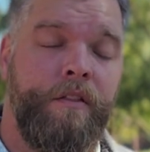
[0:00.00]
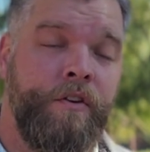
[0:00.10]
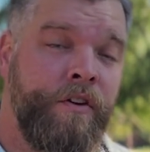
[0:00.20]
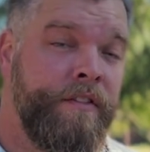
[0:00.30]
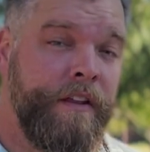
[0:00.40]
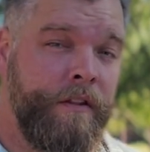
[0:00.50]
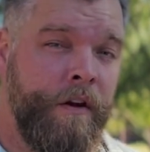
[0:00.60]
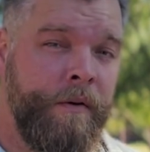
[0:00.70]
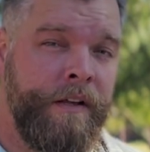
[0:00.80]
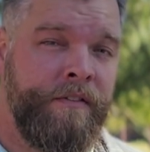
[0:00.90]
The good thing
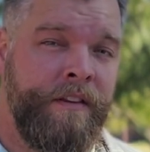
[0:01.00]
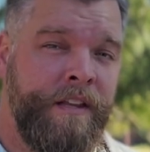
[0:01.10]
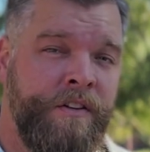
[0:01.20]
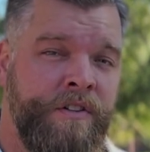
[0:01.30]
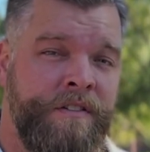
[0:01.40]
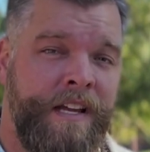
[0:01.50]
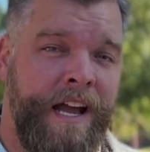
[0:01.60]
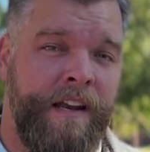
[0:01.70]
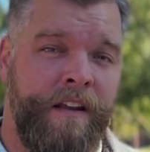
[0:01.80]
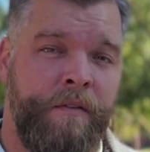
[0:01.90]
though is that they just
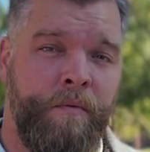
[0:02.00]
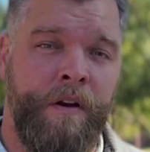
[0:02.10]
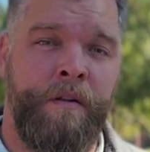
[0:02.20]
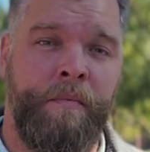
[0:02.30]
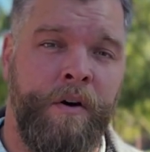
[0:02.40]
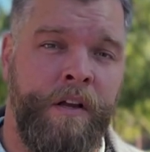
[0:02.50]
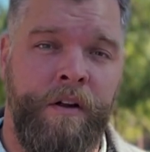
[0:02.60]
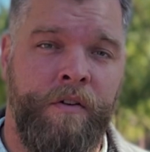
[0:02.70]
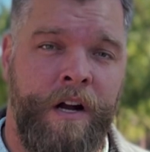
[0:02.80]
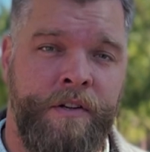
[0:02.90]
added one of the parking
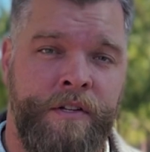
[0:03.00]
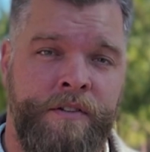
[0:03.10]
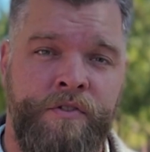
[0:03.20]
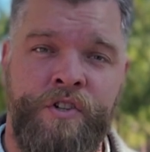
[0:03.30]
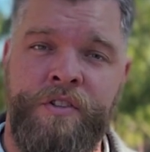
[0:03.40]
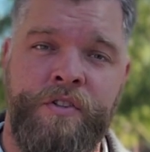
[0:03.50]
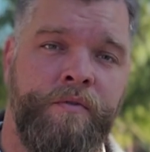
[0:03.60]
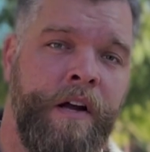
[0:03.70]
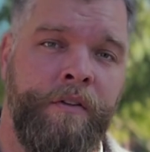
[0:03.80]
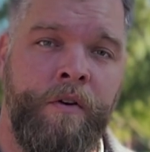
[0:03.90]
garages just
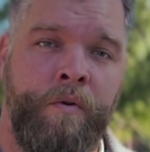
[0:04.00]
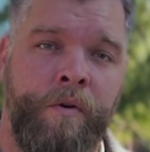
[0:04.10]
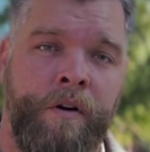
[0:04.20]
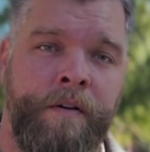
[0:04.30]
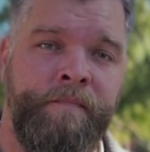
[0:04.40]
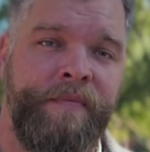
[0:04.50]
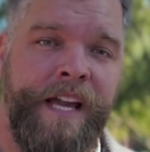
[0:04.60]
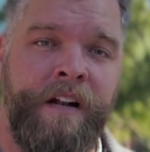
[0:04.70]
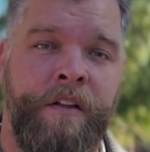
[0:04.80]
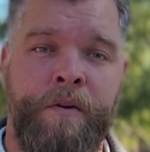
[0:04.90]
around the corner,
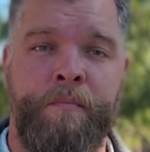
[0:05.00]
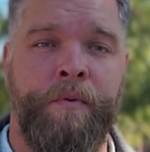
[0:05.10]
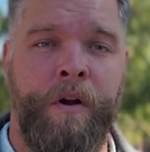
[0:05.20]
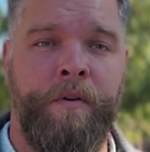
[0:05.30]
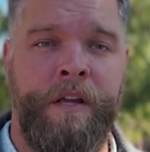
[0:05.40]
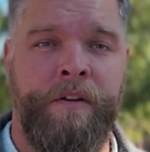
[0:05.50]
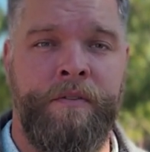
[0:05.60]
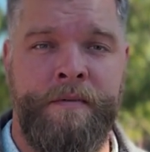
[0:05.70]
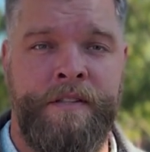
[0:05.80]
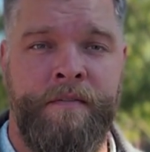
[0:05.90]
and another pro here
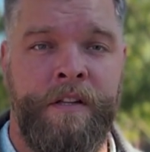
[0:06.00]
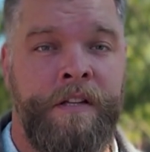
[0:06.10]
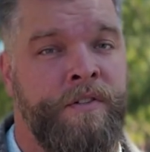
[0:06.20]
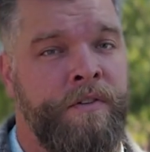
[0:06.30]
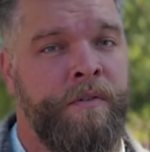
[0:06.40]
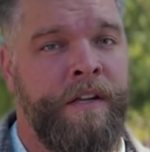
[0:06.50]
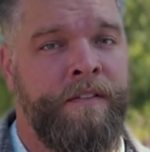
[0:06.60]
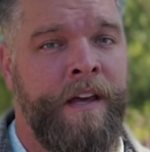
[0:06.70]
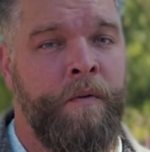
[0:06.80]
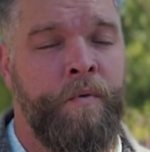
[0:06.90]
specifically too is
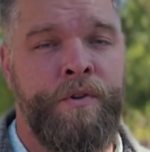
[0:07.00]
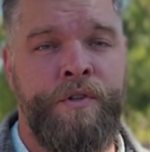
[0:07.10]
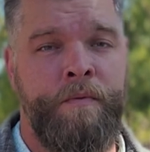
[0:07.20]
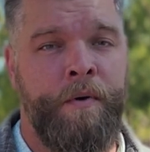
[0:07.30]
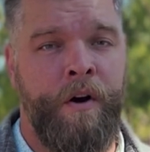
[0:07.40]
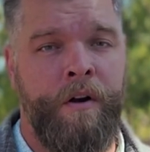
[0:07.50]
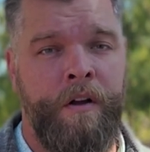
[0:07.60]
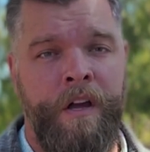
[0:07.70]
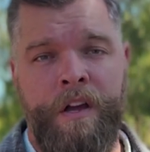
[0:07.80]
that once you park,